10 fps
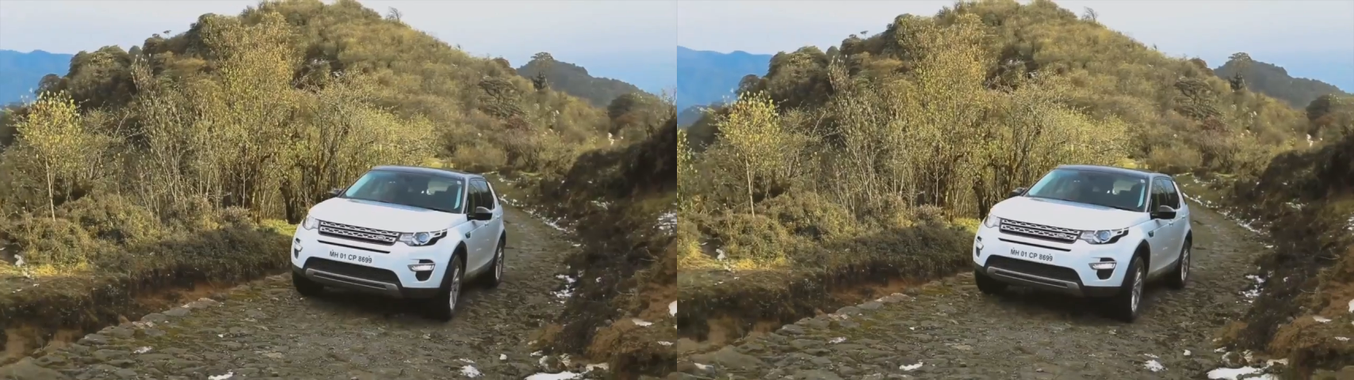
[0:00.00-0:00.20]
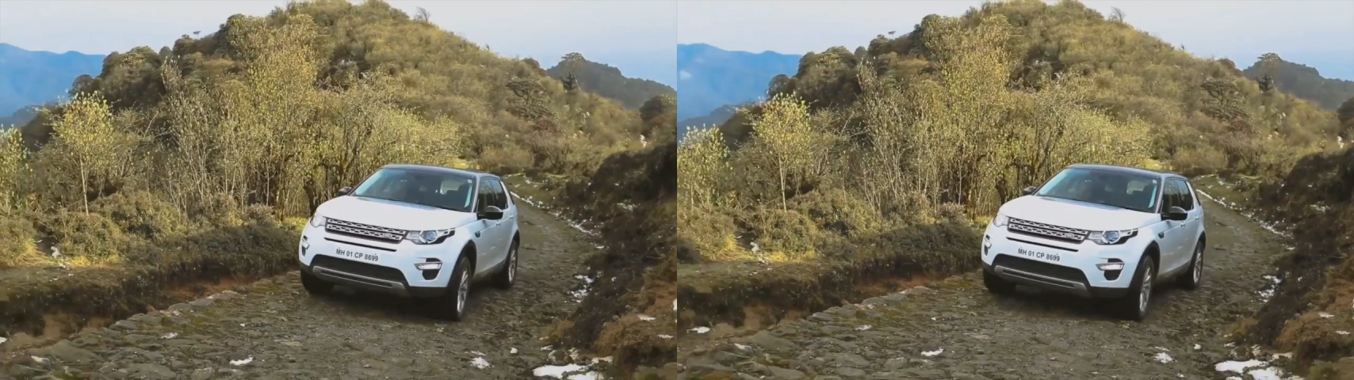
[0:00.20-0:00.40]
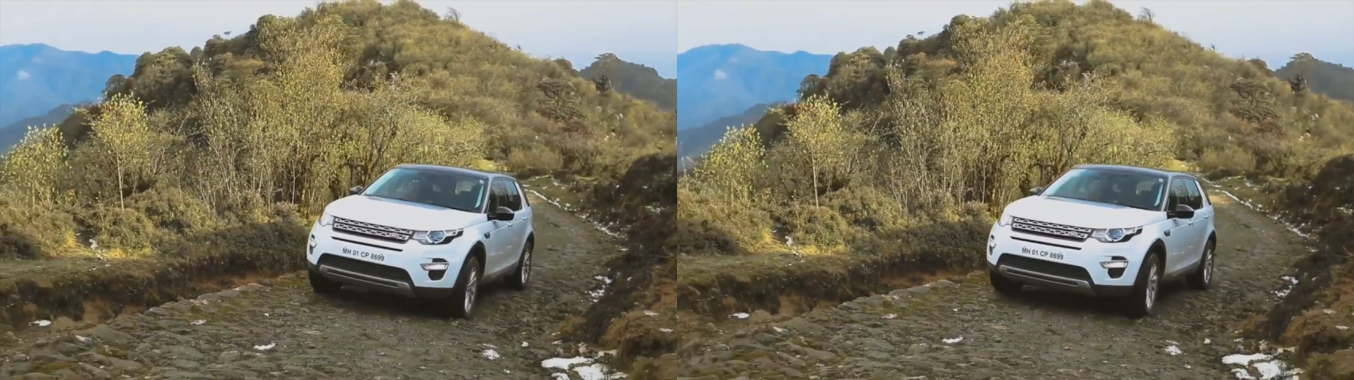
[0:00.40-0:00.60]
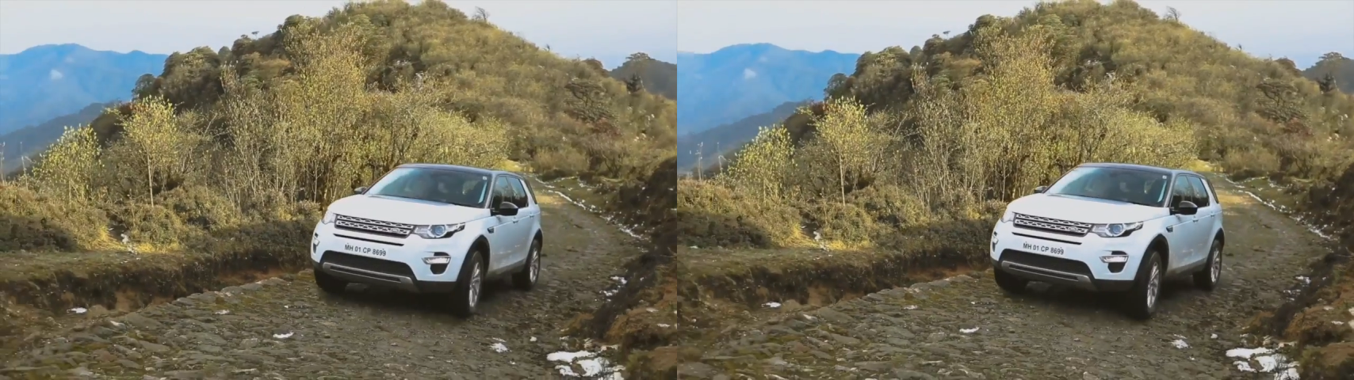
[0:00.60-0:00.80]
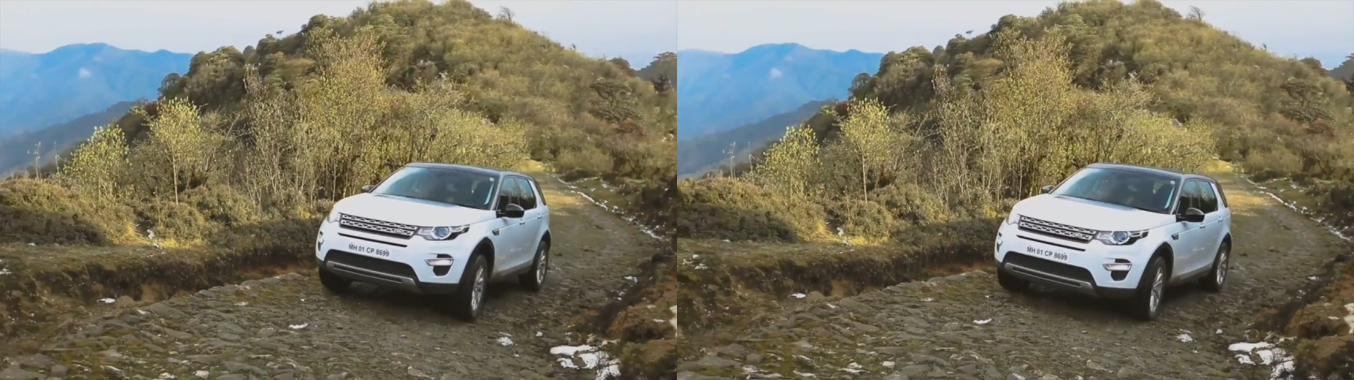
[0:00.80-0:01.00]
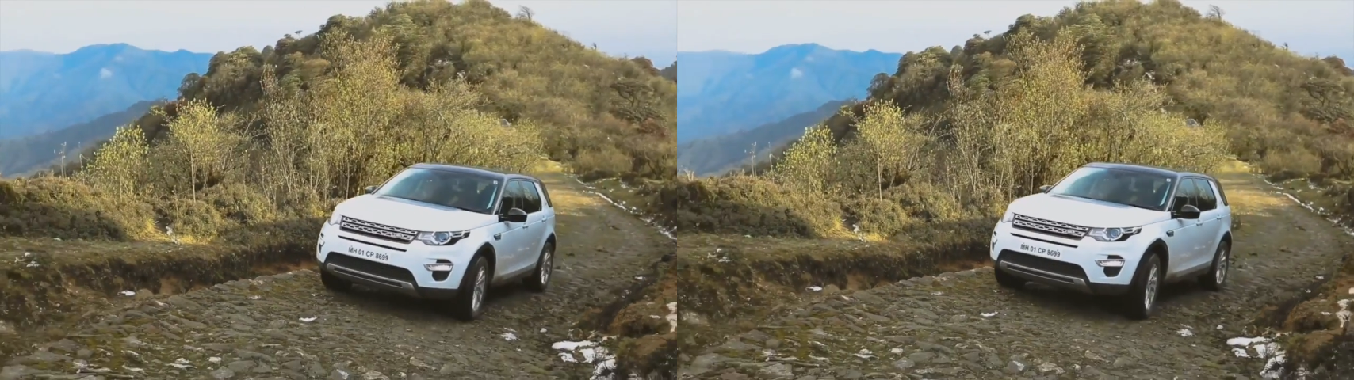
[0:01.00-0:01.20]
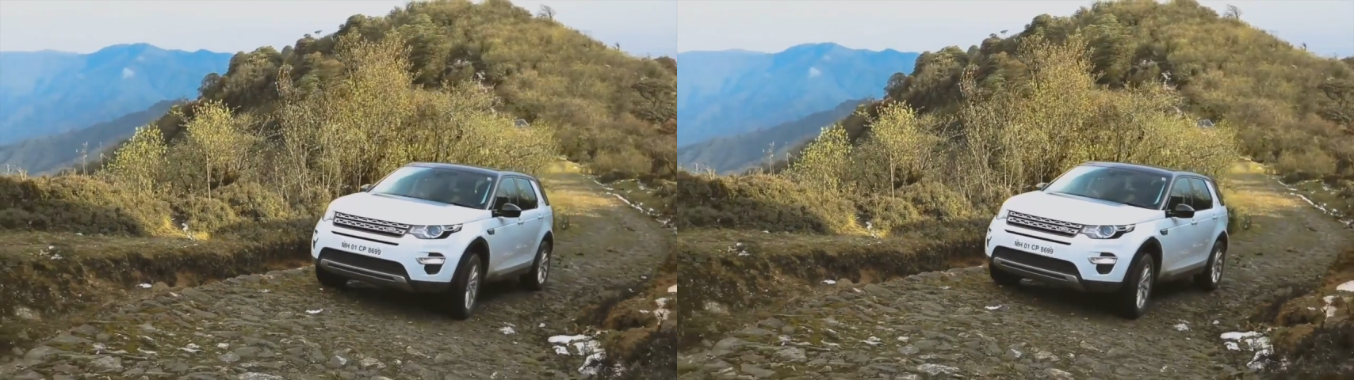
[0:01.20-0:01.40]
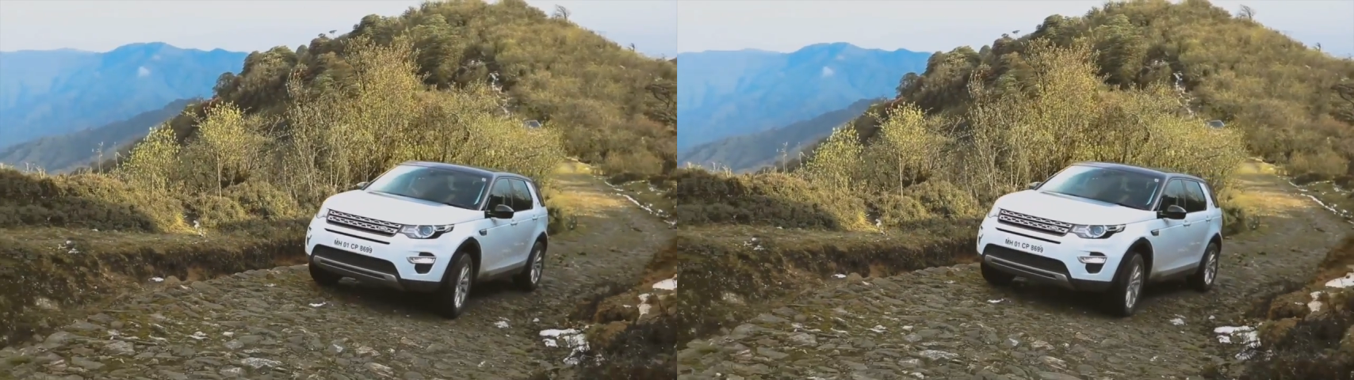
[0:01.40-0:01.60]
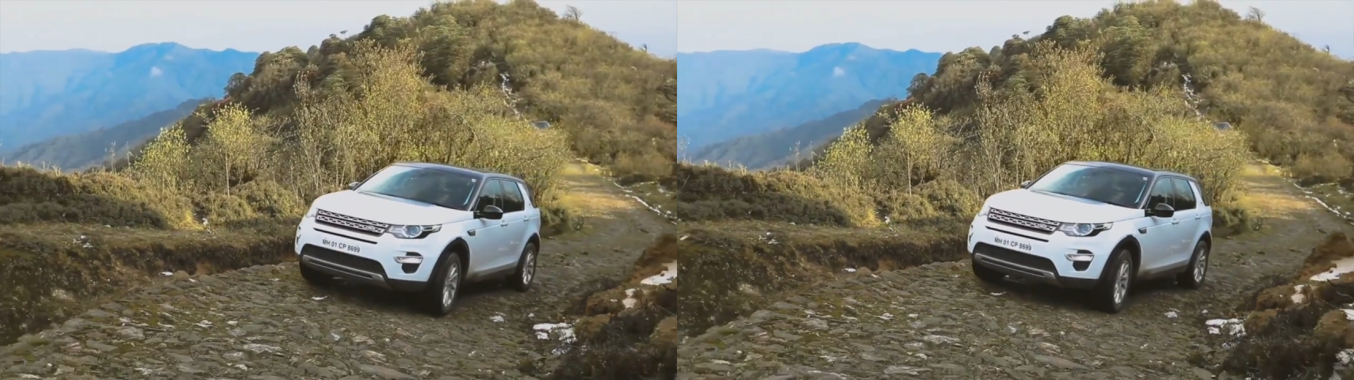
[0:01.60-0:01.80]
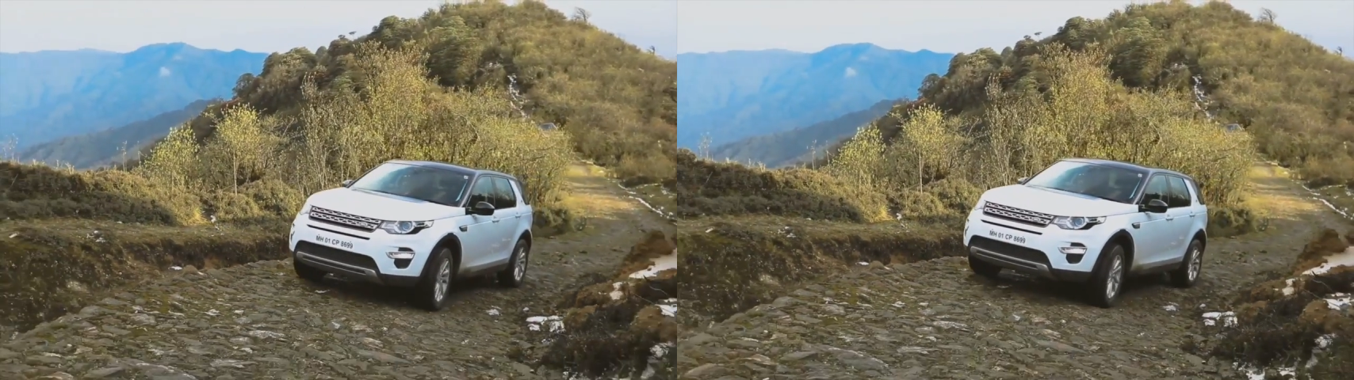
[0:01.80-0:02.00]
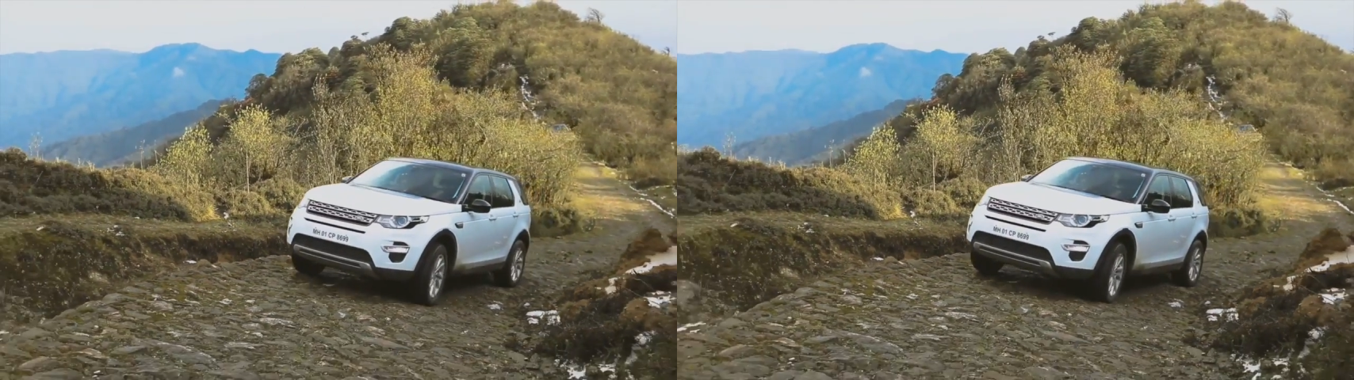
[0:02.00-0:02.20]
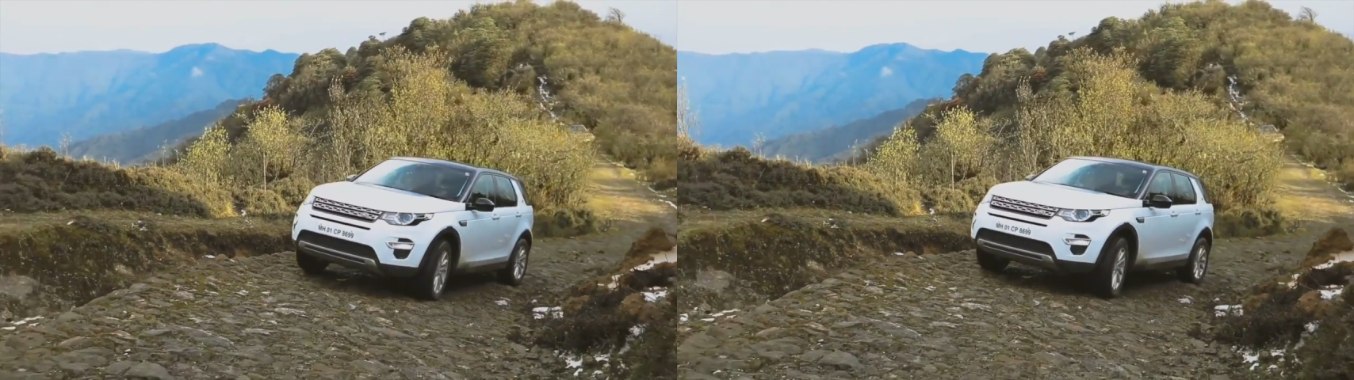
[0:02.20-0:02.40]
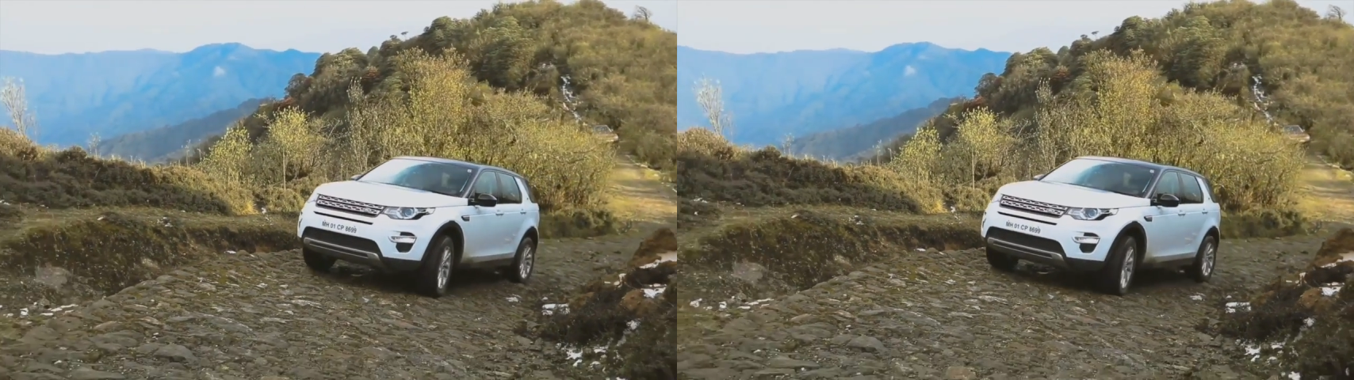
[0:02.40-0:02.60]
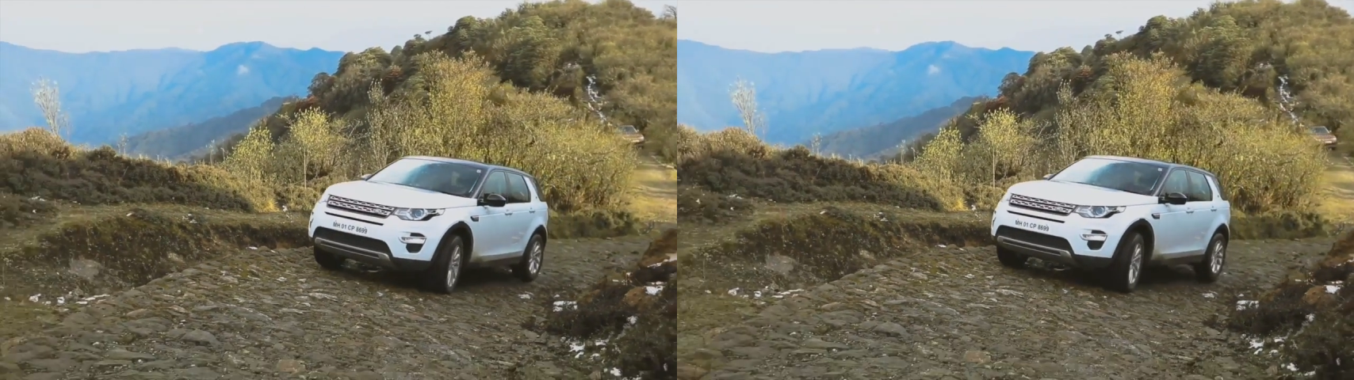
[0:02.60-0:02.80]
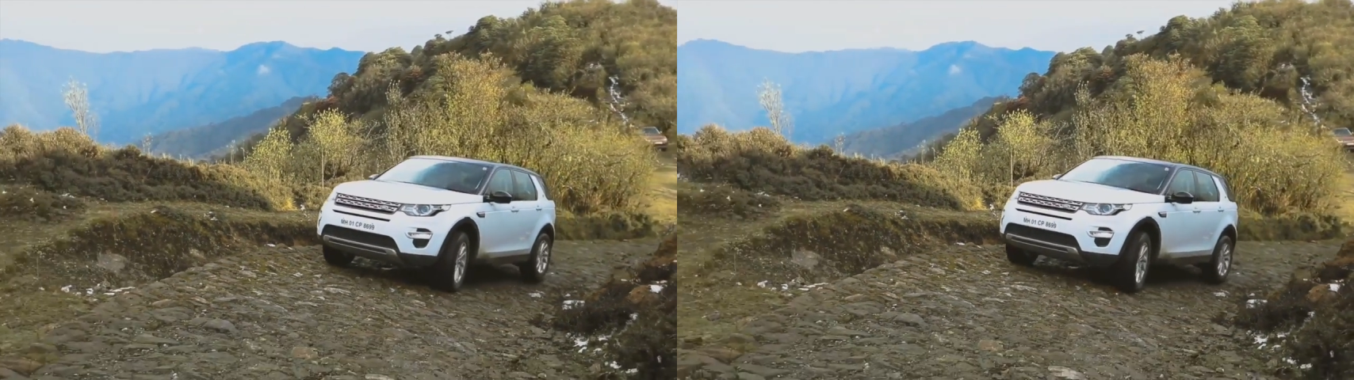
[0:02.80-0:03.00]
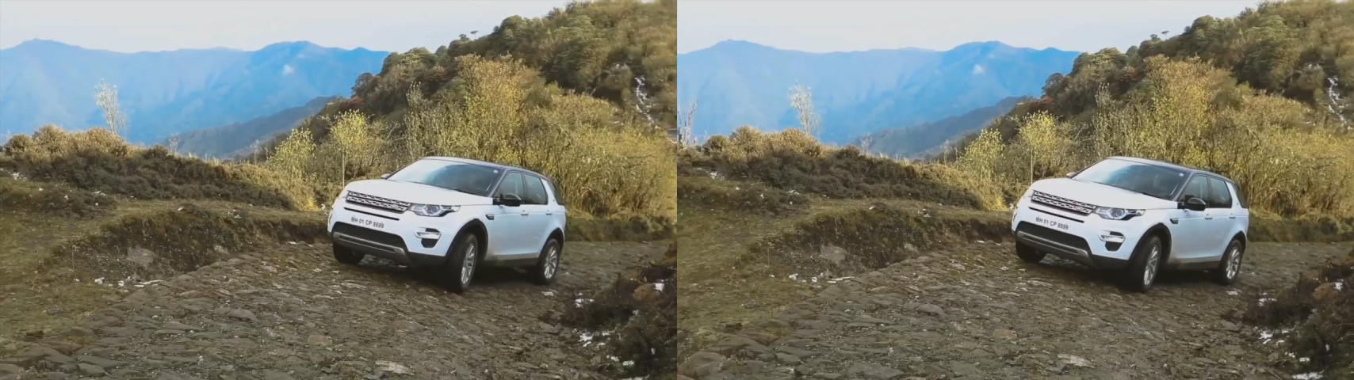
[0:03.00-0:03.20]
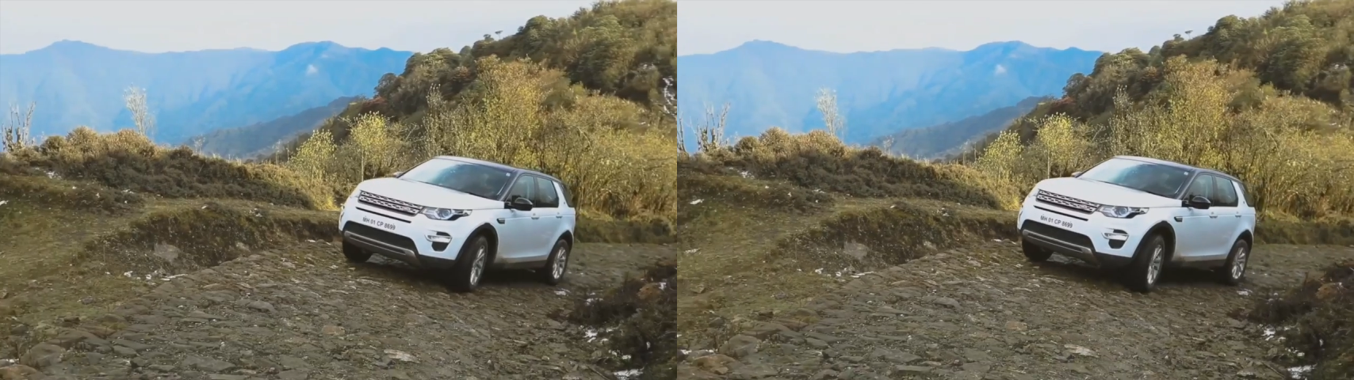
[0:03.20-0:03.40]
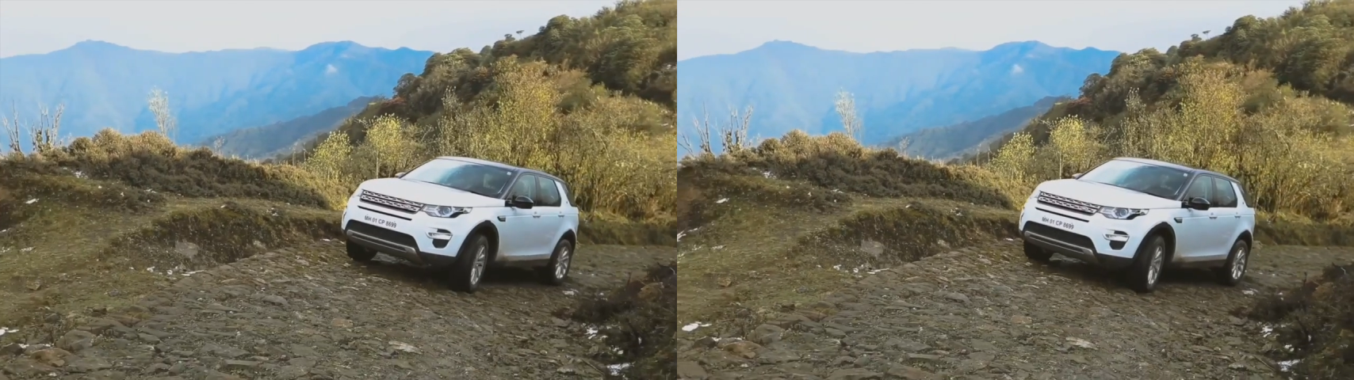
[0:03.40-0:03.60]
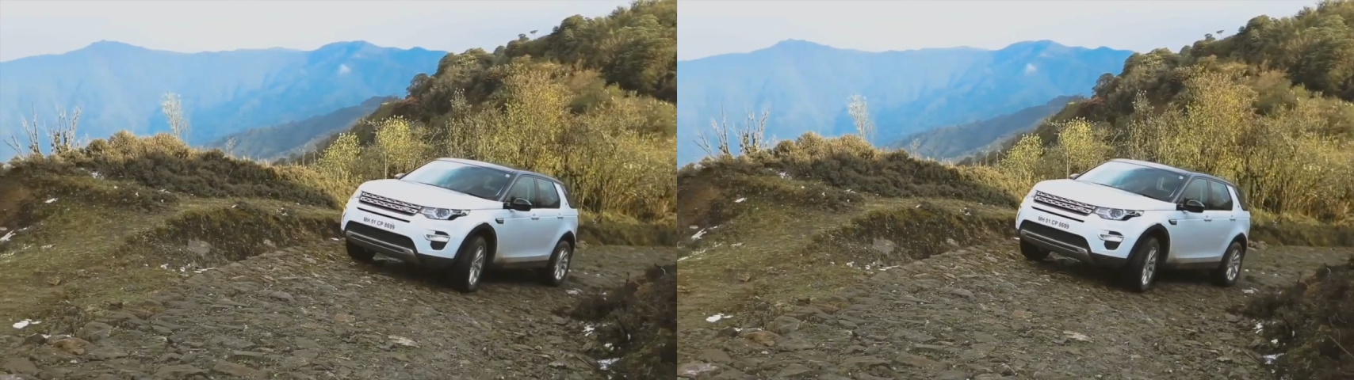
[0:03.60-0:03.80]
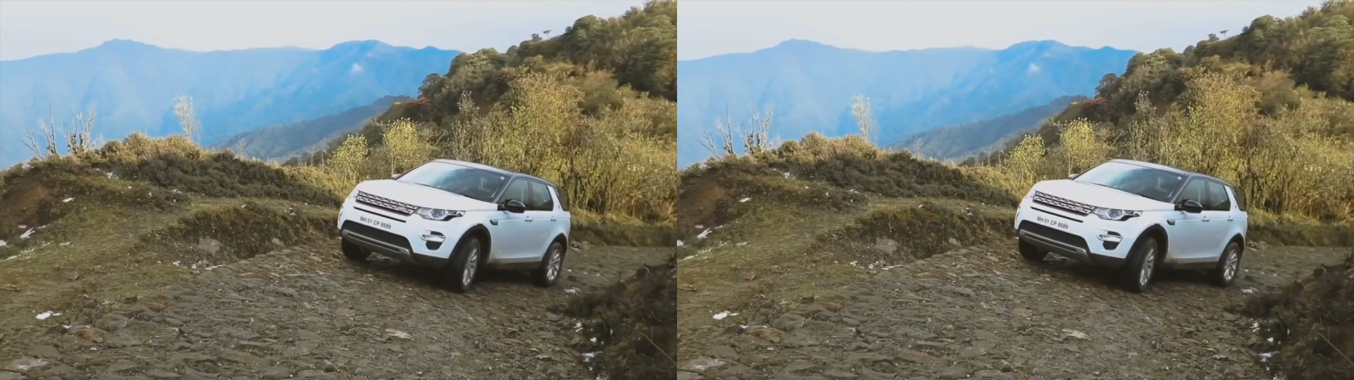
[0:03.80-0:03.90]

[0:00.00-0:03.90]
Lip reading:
[unreadable: no face in view]